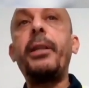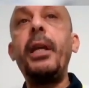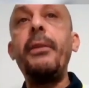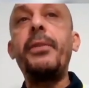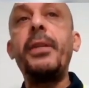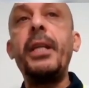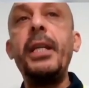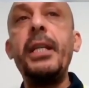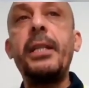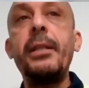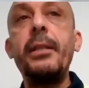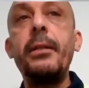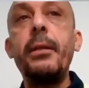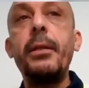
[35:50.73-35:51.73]
But if
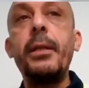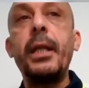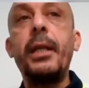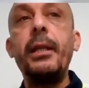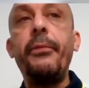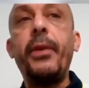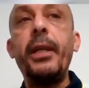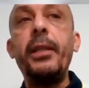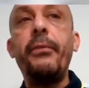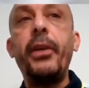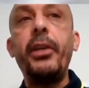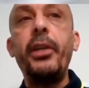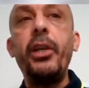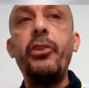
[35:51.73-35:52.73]
there is
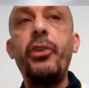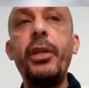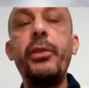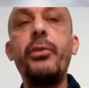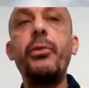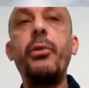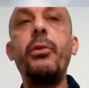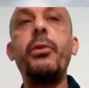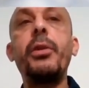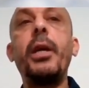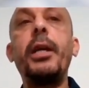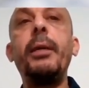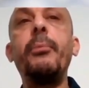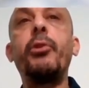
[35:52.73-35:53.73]
significant variation,
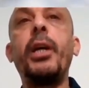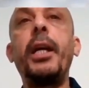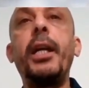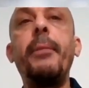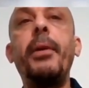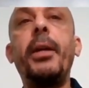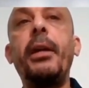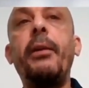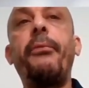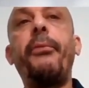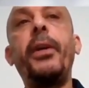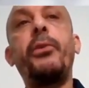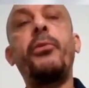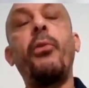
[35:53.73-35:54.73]
so
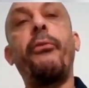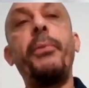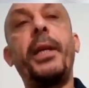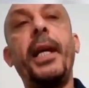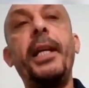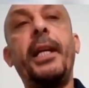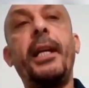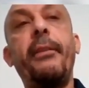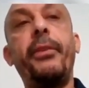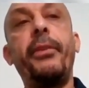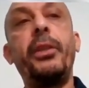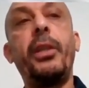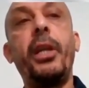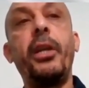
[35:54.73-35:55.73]
hemodynamic effect of
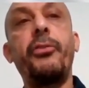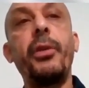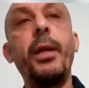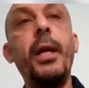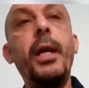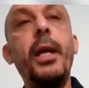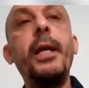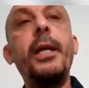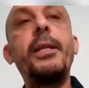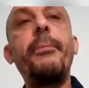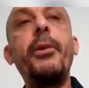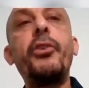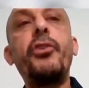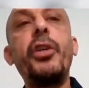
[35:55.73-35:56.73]
mechanical ventilation,
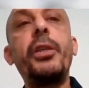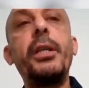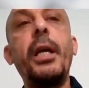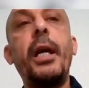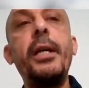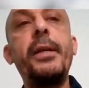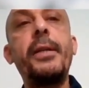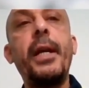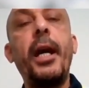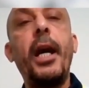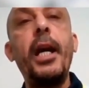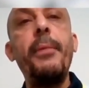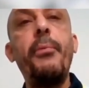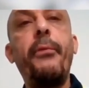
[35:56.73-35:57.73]
the patient is
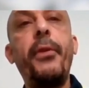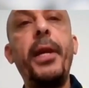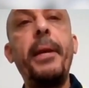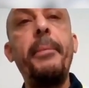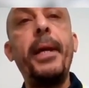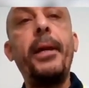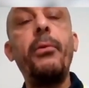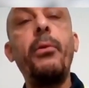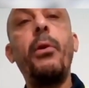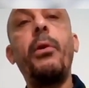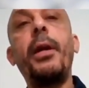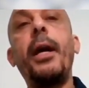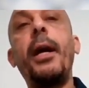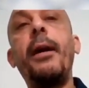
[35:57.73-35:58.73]
either
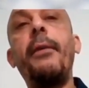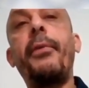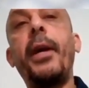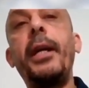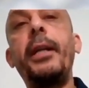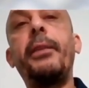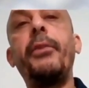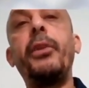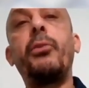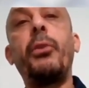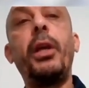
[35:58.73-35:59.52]
hypovolemic or have right